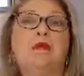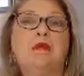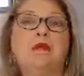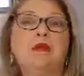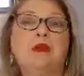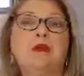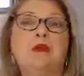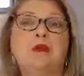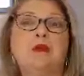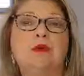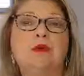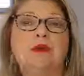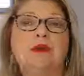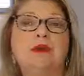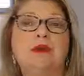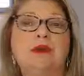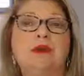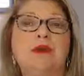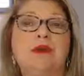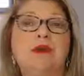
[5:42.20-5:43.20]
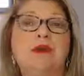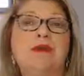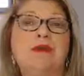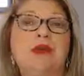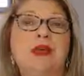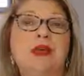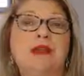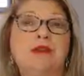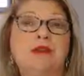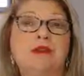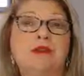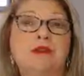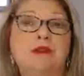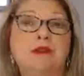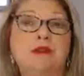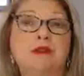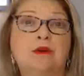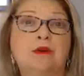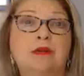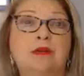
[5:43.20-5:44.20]
So that's
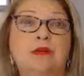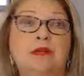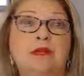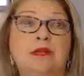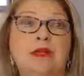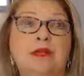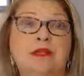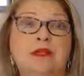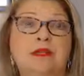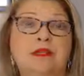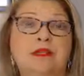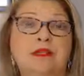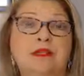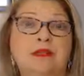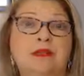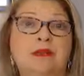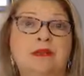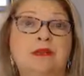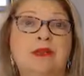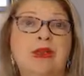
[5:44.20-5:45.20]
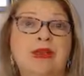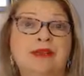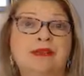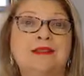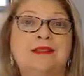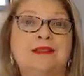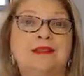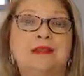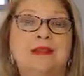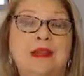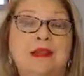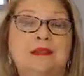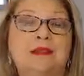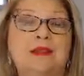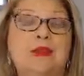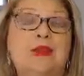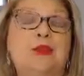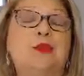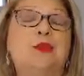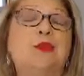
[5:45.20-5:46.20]
also related to
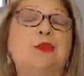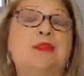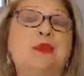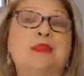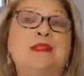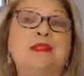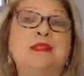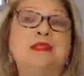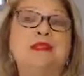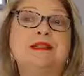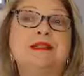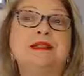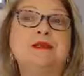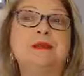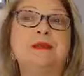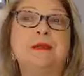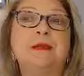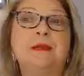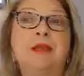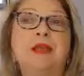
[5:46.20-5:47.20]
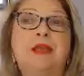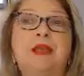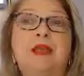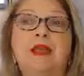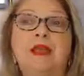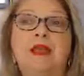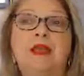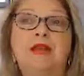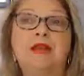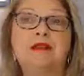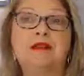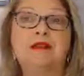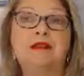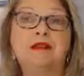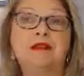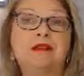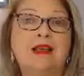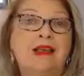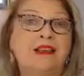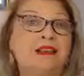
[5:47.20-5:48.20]
gastroparesis, and
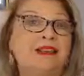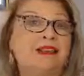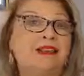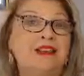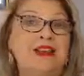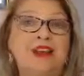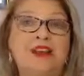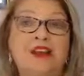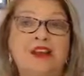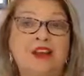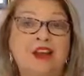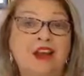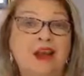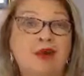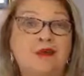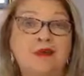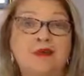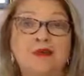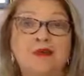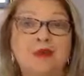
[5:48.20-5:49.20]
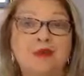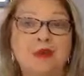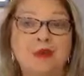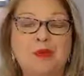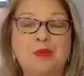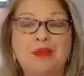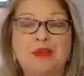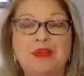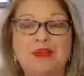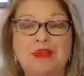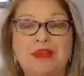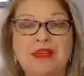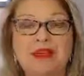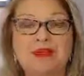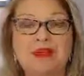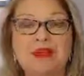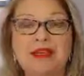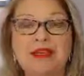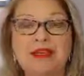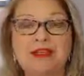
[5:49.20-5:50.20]
that is not uncommon for people with
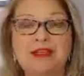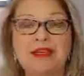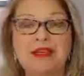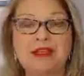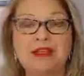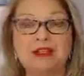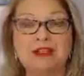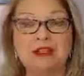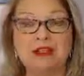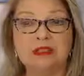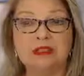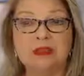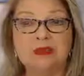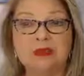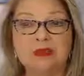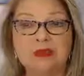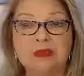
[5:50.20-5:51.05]
diabetes, actually.